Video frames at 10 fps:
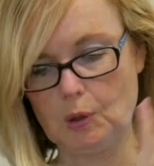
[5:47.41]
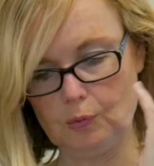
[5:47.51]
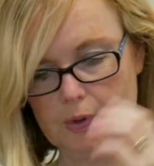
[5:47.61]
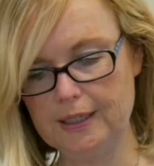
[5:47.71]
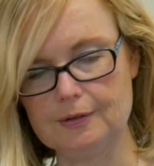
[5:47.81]

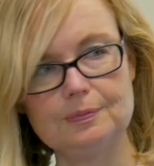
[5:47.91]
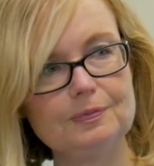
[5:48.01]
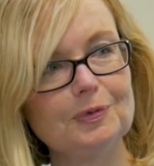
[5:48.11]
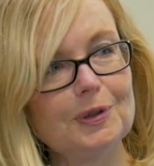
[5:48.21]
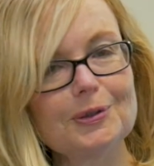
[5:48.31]
Wow,
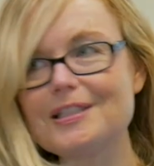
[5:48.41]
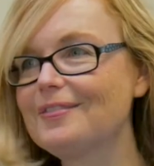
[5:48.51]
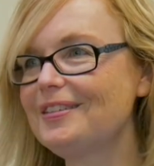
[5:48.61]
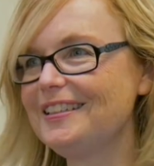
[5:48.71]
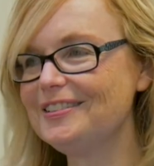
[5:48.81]
learn
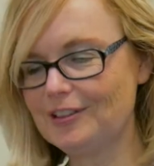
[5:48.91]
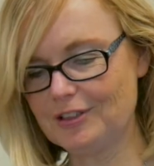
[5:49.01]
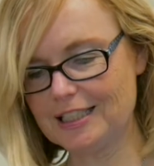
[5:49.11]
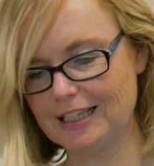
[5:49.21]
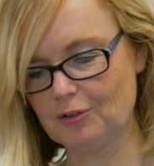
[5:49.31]
something new
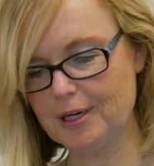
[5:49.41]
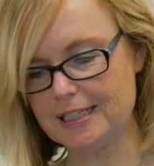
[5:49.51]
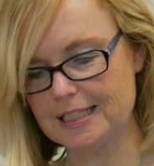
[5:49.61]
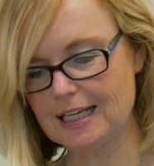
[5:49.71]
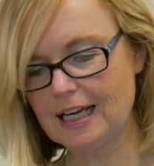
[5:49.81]
every day.
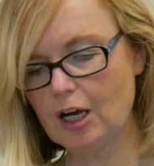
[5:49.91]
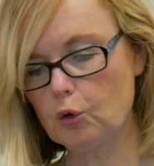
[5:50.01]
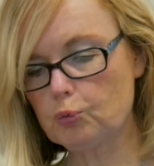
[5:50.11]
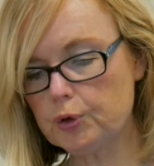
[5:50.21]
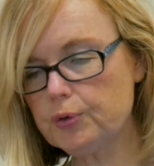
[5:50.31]
Great.
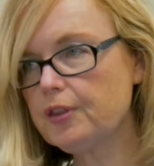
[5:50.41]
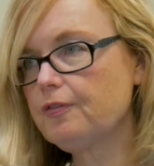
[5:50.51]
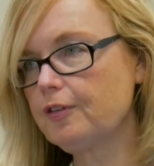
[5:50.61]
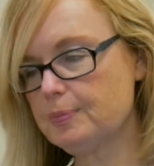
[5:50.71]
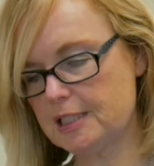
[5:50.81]
Ruth
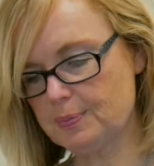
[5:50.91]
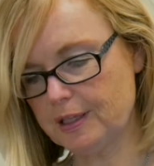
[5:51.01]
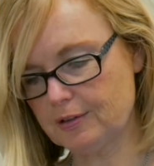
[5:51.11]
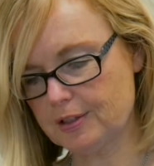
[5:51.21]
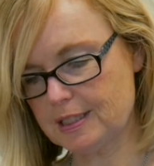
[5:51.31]
from
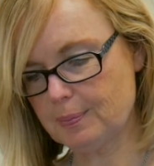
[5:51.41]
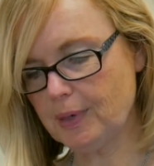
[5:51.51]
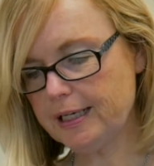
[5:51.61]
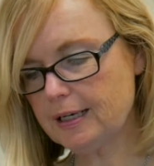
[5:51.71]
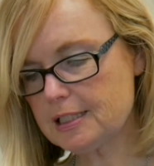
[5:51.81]
Smithers.
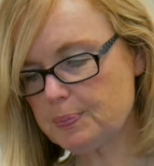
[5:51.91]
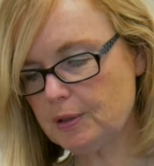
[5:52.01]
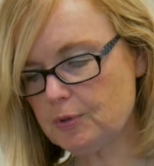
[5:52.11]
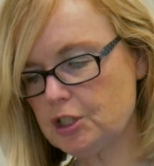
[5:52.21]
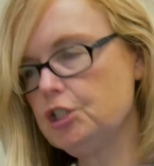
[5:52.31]
My
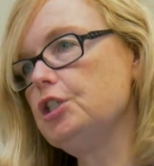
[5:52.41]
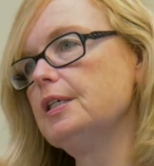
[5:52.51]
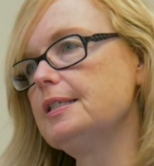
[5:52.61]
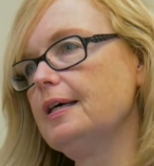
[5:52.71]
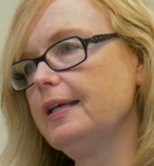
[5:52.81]
husband was
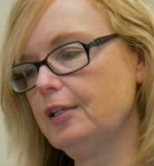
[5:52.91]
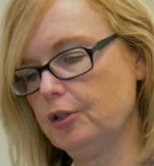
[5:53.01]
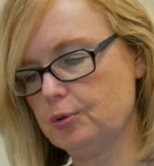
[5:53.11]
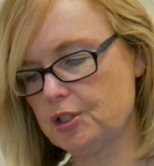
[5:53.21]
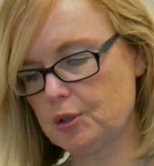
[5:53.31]
just
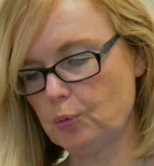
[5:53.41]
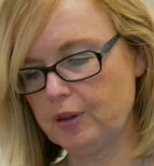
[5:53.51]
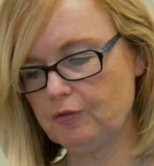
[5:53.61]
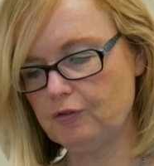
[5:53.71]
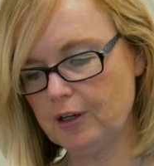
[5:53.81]
diagnosed
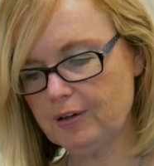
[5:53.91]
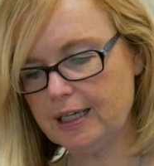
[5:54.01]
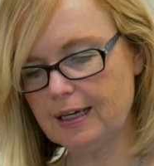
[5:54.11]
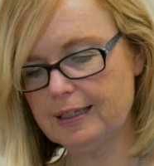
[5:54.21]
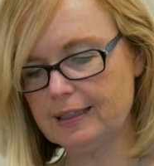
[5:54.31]
with very
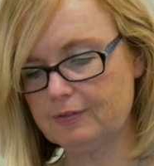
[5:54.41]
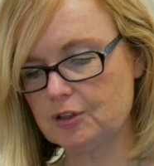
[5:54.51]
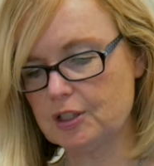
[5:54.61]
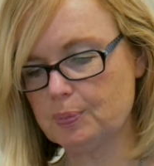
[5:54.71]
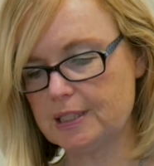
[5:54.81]
high
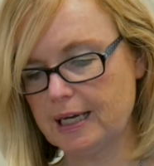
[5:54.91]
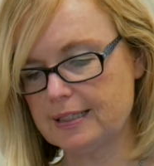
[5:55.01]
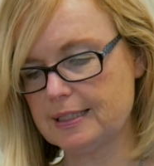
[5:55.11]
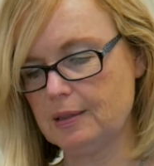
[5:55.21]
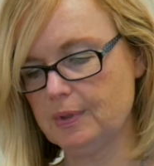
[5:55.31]
levels of
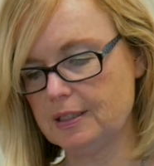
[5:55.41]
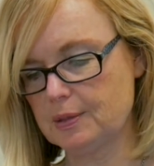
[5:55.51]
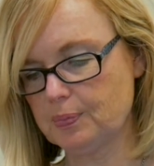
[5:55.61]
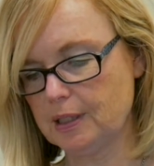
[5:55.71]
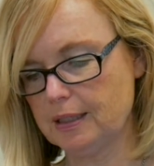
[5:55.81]
potassium in
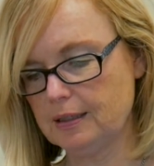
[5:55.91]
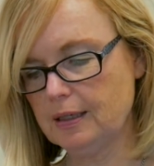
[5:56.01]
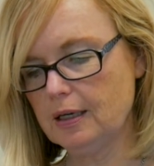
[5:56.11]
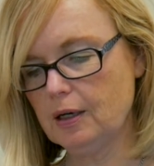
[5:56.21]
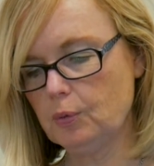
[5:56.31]
his blood,
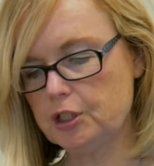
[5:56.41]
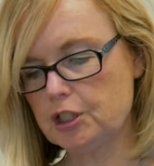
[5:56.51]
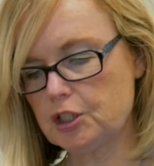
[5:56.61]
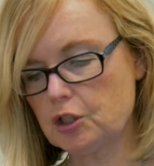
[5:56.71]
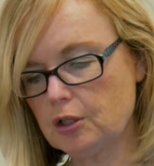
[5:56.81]
which
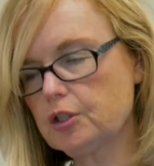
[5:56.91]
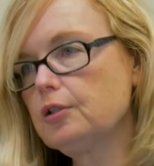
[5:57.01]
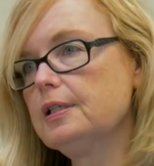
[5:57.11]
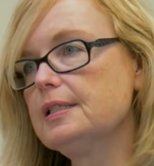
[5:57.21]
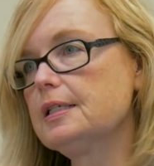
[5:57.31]
his doctor
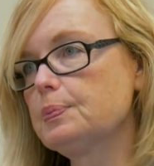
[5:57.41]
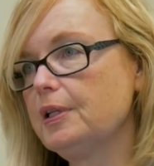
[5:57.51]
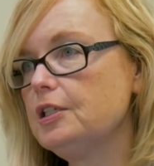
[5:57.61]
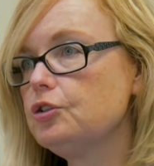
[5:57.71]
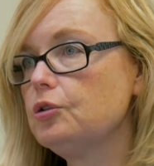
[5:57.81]
has
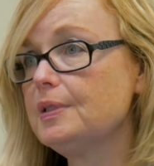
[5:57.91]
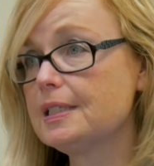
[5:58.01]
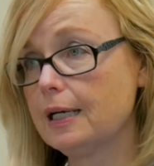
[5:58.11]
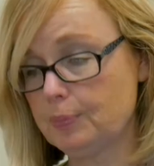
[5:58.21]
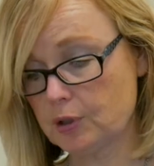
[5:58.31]
explained to him is
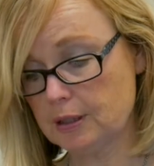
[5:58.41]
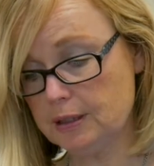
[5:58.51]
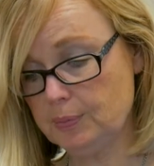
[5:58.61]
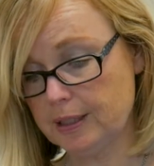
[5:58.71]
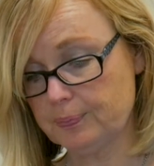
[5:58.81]

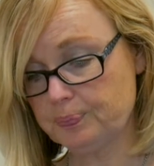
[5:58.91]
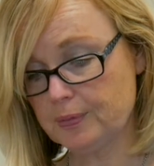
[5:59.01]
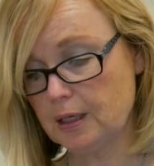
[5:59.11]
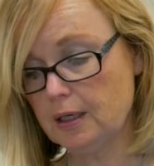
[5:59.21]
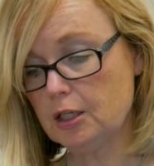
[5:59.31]
hyperkalemia.
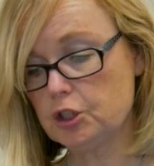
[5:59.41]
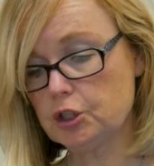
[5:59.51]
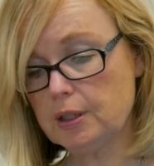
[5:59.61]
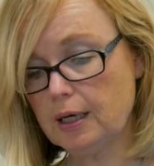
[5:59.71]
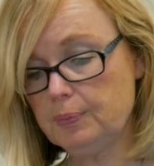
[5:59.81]

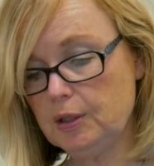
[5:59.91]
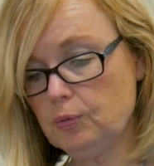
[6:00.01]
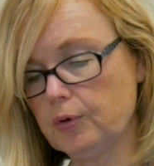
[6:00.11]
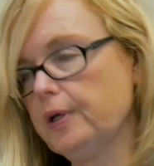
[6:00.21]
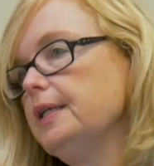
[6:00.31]
Should I be
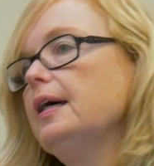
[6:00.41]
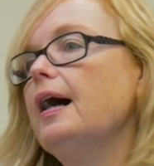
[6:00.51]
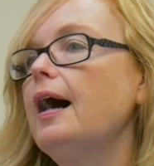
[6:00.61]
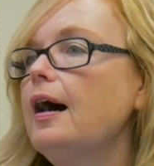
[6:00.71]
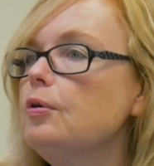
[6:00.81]
worried?
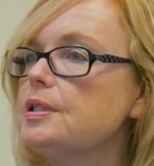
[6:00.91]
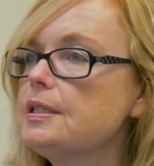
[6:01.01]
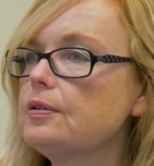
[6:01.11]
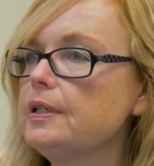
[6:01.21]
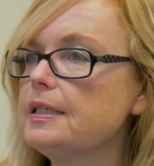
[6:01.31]
How
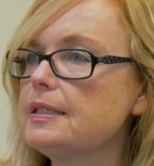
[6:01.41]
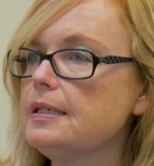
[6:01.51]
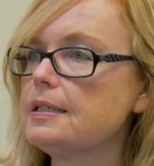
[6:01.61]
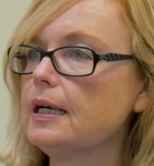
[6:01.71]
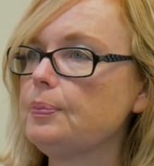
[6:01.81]
serious
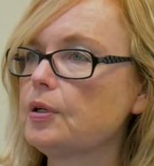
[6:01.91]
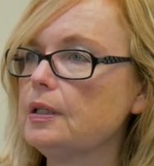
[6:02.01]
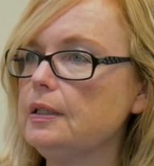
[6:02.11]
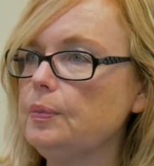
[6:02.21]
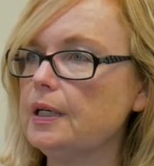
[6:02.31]
is
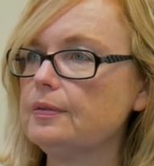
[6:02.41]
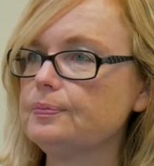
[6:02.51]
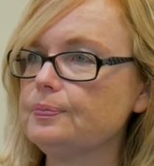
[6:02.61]
hyperkalemia?